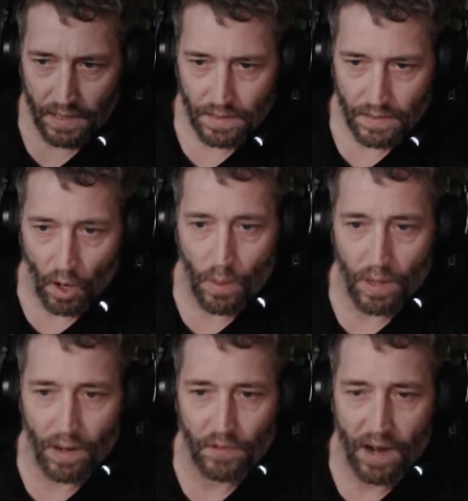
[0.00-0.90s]
Oh, we don't
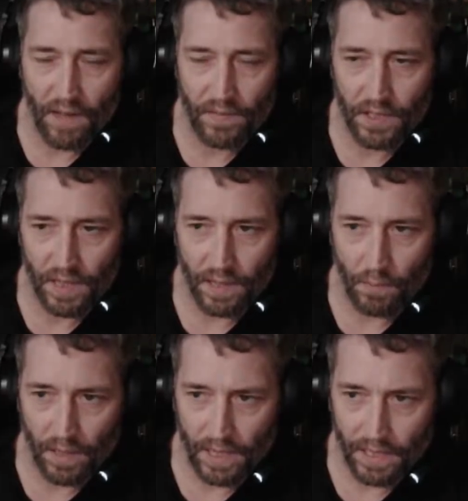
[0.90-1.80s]
have the crafting circuit
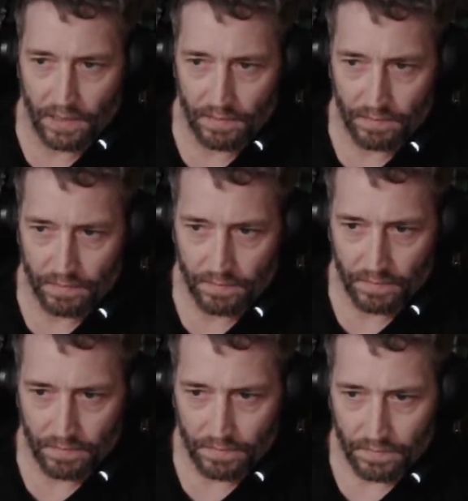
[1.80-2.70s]
working.
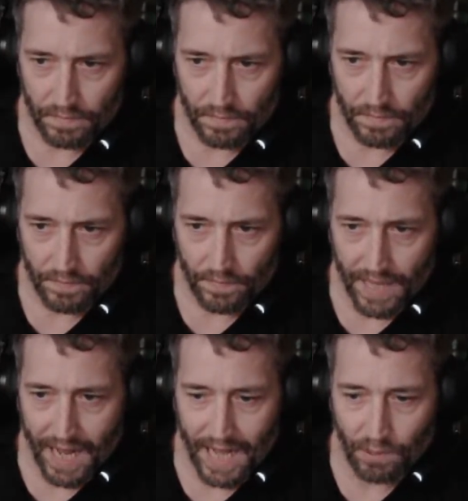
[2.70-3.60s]

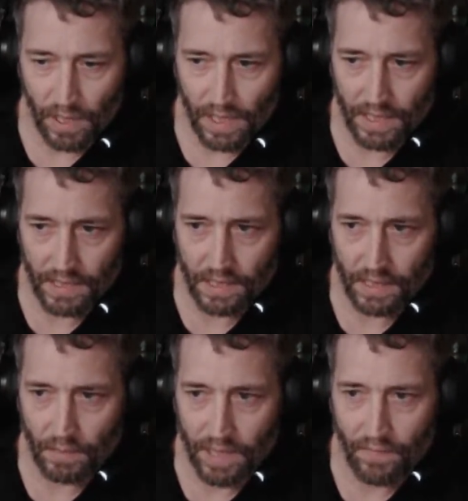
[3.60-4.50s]
That's what it is.
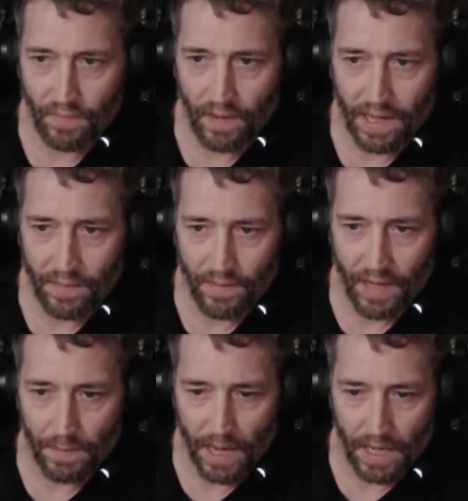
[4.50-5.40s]
I keep forgetting
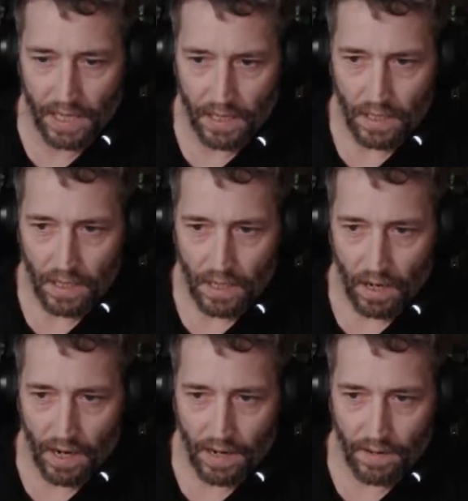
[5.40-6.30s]
about it. All
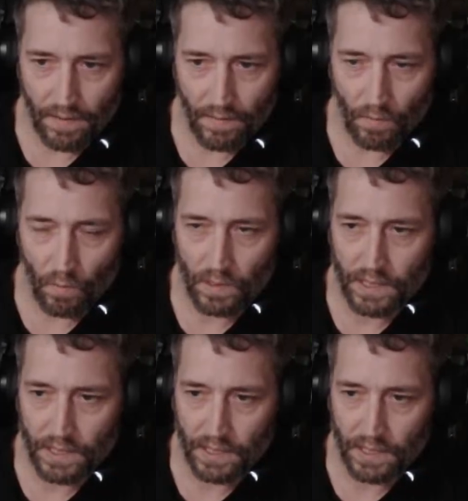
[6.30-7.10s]
right, once this is